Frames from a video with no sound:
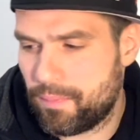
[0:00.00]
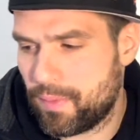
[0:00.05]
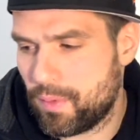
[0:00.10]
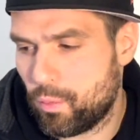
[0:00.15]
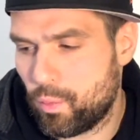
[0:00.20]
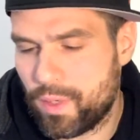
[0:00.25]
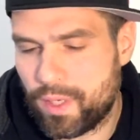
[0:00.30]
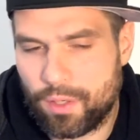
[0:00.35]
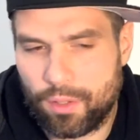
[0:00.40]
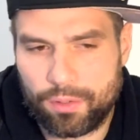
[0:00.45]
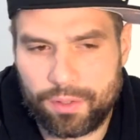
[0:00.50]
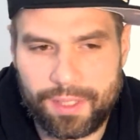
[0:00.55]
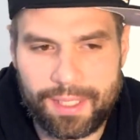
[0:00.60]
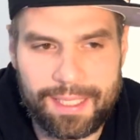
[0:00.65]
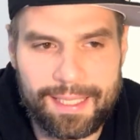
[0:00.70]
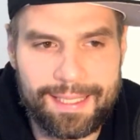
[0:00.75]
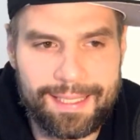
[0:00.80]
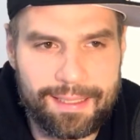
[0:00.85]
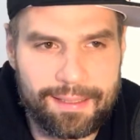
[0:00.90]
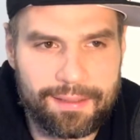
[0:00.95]
We call it
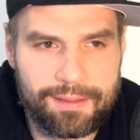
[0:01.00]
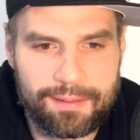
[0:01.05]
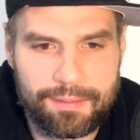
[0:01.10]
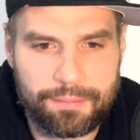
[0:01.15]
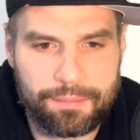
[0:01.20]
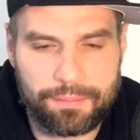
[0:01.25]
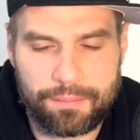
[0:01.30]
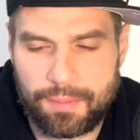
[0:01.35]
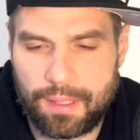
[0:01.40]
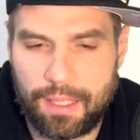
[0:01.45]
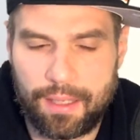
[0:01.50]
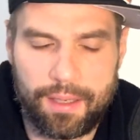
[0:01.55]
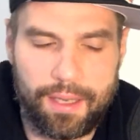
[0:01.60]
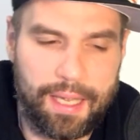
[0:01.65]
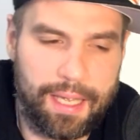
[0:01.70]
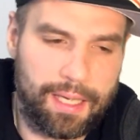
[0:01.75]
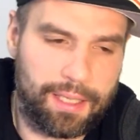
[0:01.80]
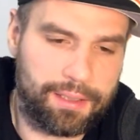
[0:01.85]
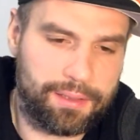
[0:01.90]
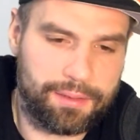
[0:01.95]
X, not
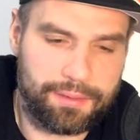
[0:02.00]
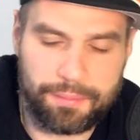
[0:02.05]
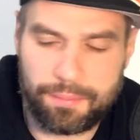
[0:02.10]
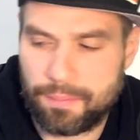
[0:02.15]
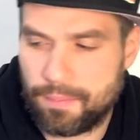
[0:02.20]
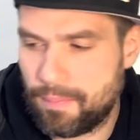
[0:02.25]
X,